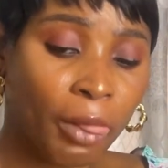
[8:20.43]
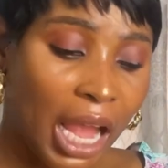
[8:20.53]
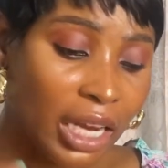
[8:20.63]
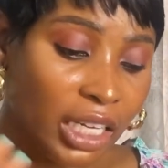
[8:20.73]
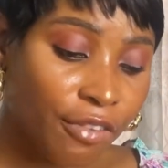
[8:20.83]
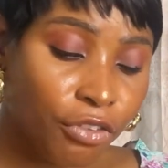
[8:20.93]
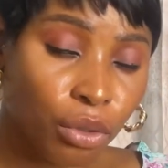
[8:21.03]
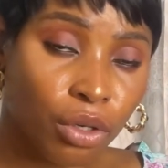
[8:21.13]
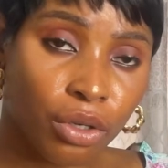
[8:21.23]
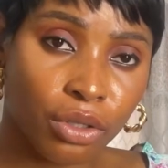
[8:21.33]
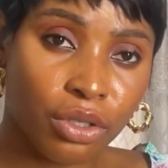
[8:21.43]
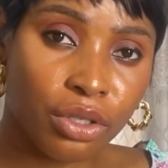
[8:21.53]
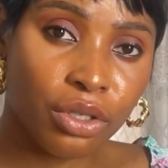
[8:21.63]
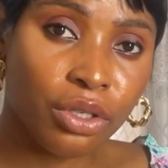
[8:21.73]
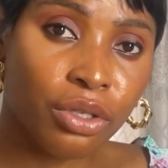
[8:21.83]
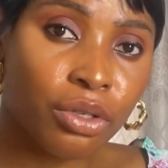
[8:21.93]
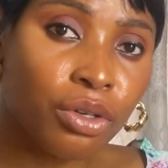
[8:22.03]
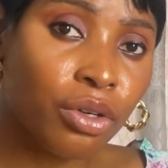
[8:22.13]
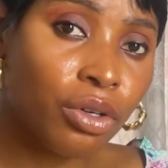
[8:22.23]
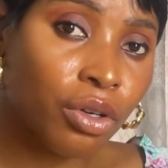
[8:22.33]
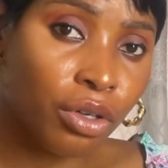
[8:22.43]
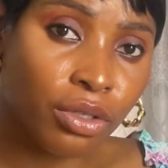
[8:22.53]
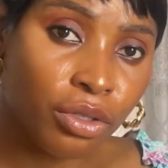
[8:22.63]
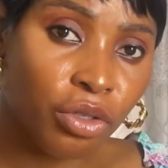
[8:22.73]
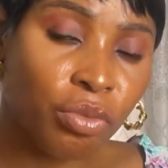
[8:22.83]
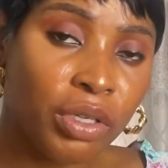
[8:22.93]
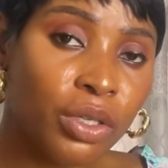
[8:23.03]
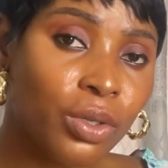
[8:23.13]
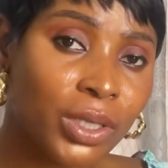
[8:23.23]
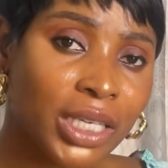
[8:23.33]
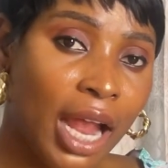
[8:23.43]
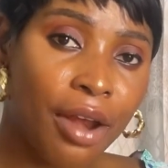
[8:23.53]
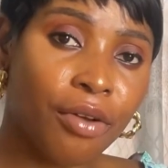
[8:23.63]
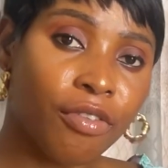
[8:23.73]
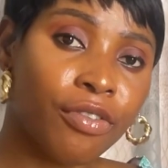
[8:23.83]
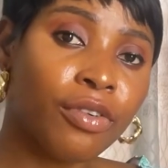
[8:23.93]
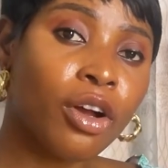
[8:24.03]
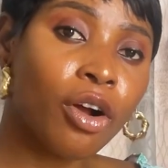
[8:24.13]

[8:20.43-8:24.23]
and if you continue consuming those kind of